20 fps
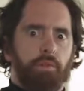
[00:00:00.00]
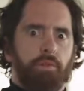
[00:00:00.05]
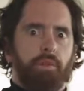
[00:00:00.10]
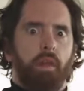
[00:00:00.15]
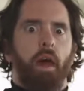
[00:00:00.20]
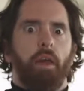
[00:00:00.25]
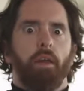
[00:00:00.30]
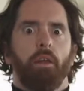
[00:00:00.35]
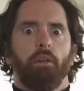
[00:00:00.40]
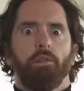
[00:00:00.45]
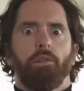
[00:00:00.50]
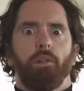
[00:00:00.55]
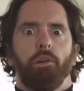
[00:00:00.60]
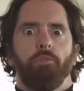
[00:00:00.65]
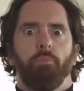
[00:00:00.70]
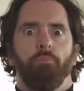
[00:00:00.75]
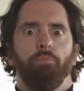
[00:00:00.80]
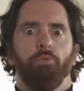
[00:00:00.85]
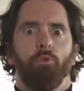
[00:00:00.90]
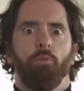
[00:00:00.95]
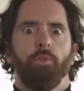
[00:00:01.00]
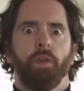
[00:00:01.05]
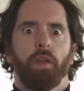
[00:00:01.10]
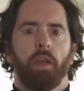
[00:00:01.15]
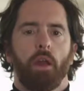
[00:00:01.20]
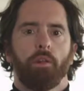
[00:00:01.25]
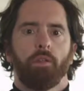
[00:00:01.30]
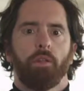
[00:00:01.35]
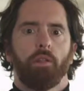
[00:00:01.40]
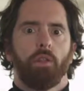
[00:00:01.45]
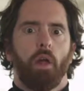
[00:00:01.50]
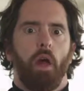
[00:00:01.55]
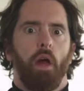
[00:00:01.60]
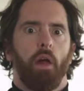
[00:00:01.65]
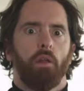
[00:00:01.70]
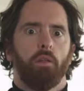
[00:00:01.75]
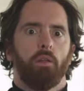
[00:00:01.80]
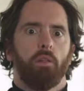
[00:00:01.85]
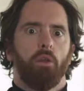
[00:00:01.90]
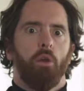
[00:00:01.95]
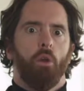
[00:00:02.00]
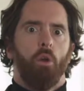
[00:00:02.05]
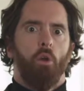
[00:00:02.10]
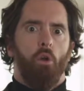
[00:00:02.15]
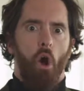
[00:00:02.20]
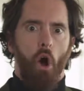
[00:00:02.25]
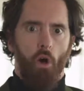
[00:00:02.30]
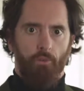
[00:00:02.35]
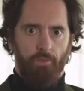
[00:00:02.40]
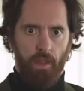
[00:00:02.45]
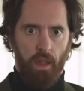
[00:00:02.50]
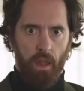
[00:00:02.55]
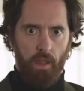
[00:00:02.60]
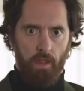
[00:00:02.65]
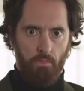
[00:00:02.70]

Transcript: the science of improving exercise often